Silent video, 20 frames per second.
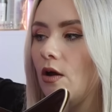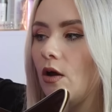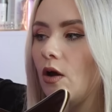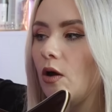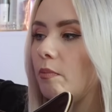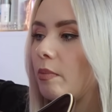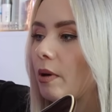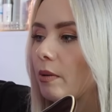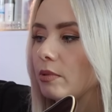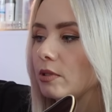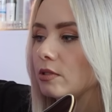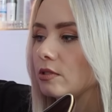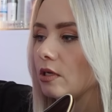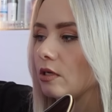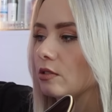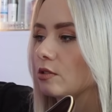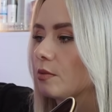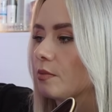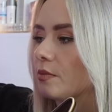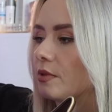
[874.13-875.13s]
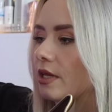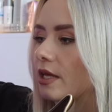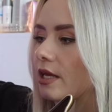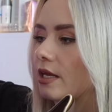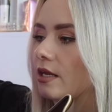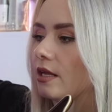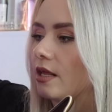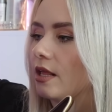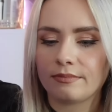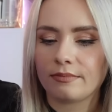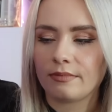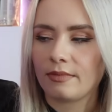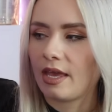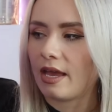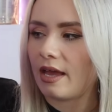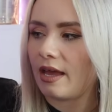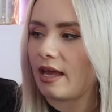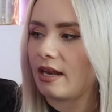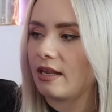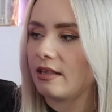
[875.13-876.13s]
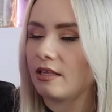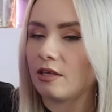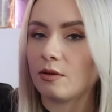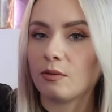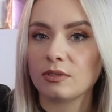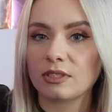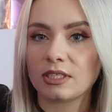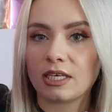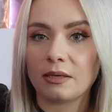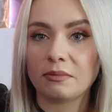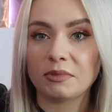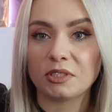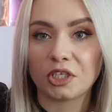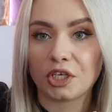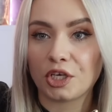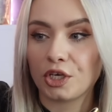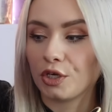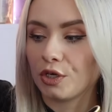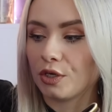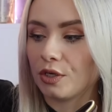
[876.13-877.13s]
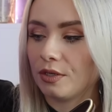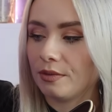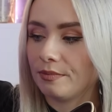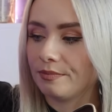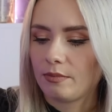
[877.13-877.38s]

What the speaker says: or bubbles or something. Yeah, anything you want to keep secure.